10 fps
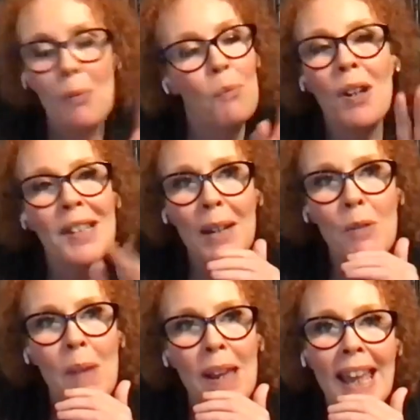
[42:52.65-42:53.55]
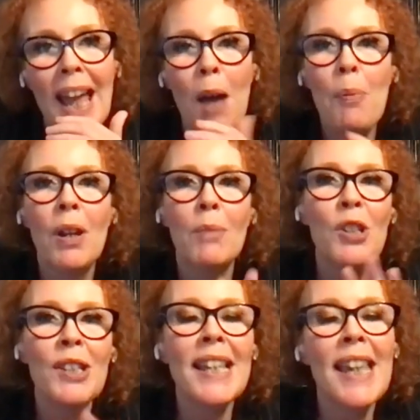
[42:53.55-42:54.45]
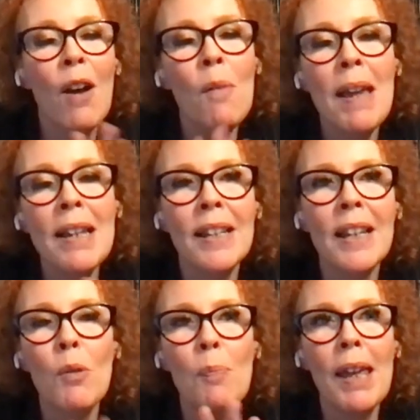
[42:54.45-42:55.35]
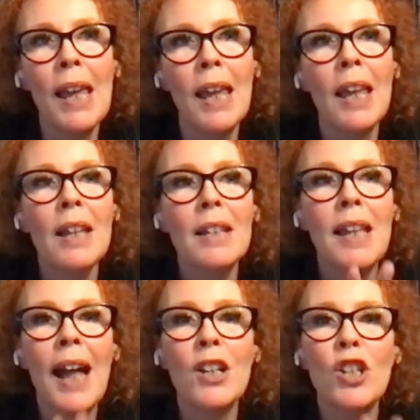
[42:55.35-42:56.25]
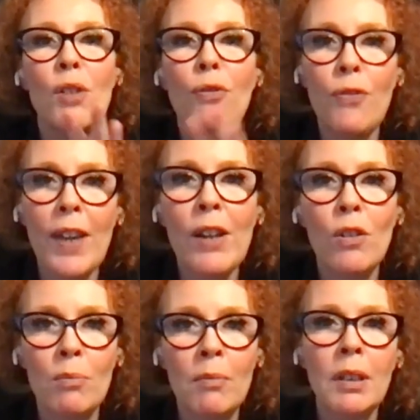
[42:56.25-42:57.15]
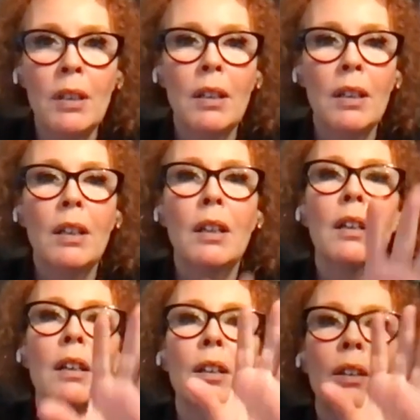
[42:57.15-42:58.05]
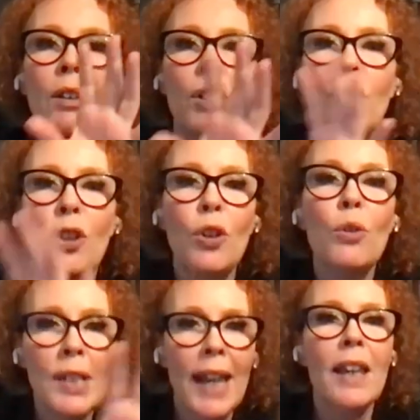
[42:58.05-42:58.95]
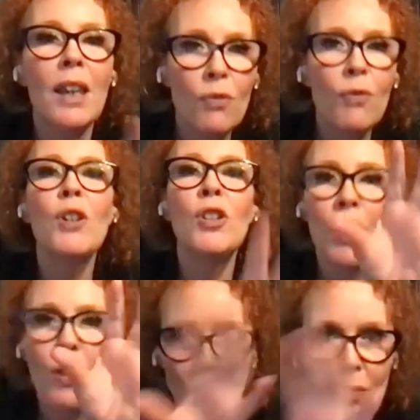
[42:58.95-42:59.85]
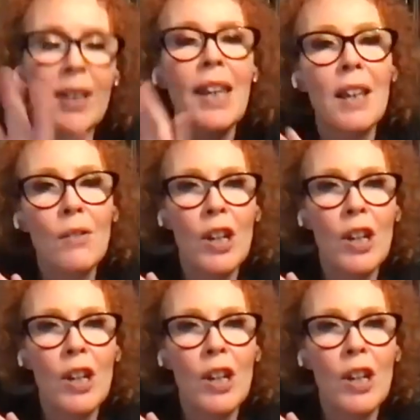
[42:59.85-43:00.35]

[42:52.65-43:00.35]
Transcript: One day we'll make it happen. I'm just thinking how amazing it would be to actually film you taking photos of a gig of